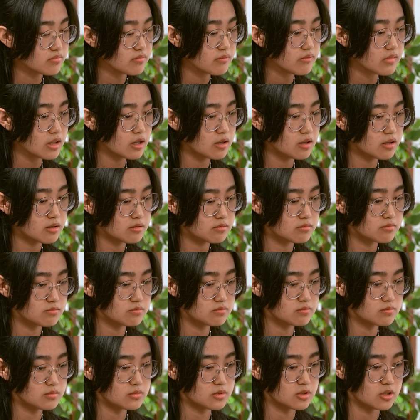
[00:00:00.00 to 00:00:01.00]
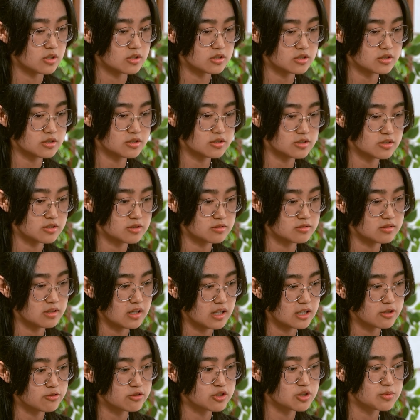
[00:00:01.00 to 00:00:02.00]
And honestly,
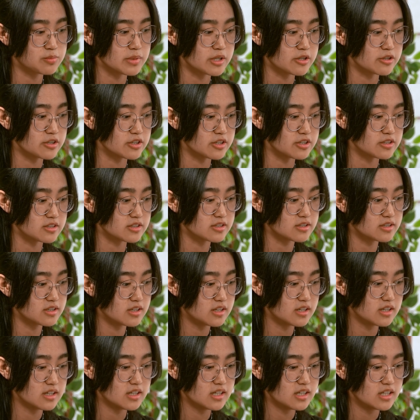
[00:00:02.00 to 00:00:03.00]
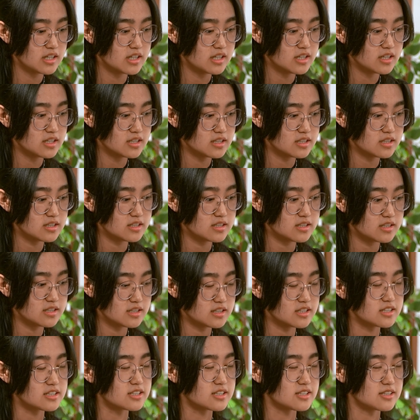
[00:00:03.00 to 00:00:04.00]
language barrier,
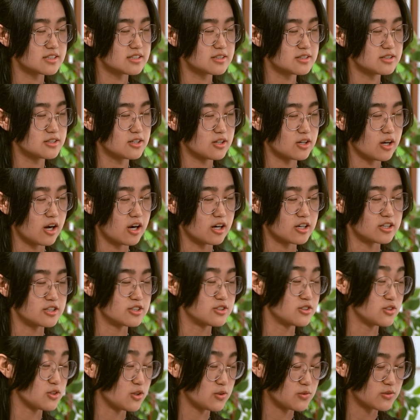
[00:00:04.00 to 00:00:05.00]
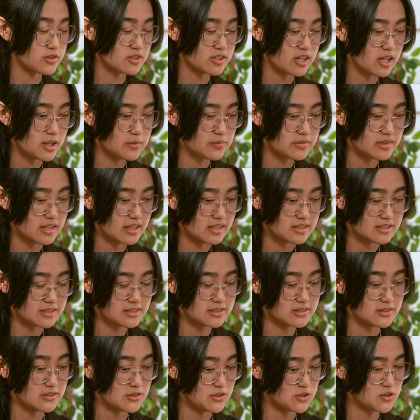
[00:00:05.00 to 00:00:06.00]
it's hard to overcome. I
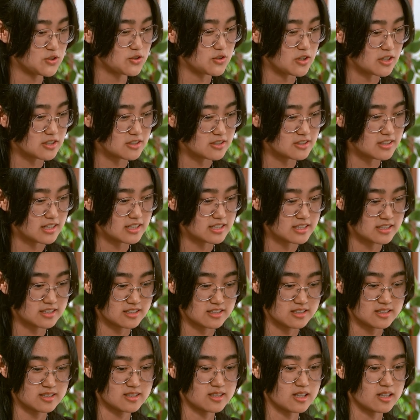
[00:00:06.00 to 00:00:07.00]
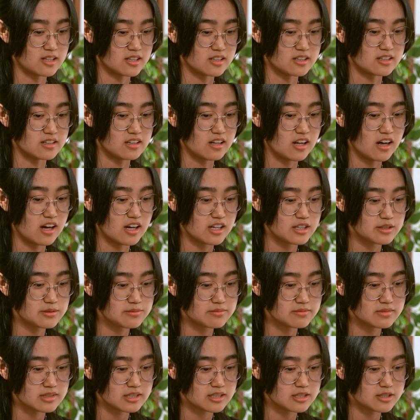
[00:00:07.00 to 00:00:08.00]
still struggle. I still stutter a lot.
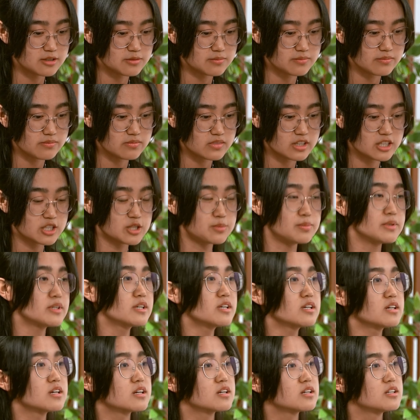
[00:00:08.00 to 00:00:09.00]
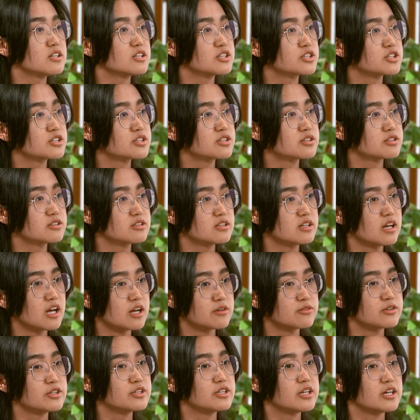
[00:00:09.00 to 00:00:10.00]
But speaking English
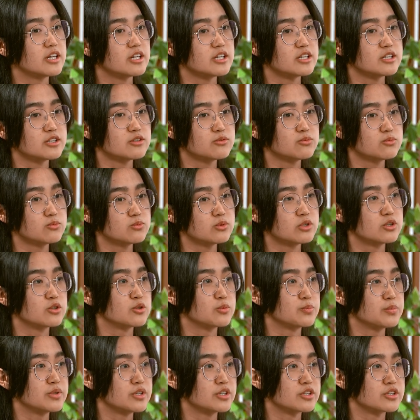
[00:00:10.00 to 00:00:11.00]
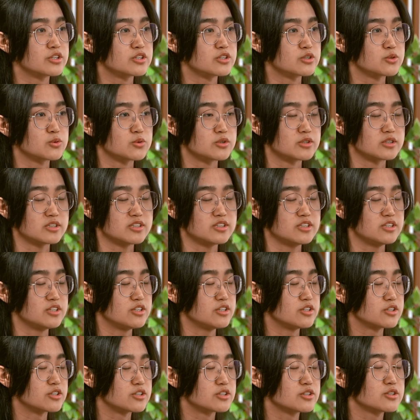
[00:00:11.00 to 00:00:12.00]
every day with your peers or
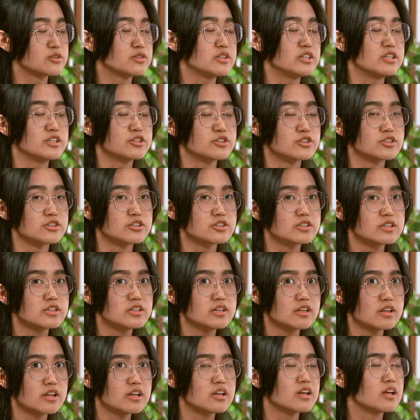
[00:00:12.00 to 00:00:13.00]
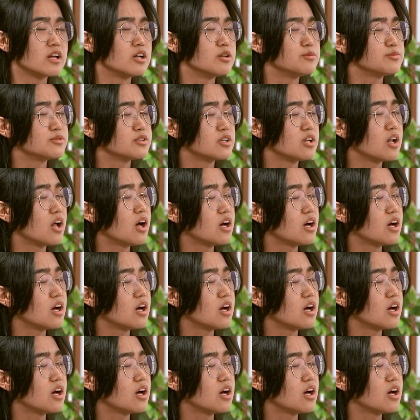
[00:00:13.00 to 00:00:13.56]
seniors, teachers, I think helps a lot.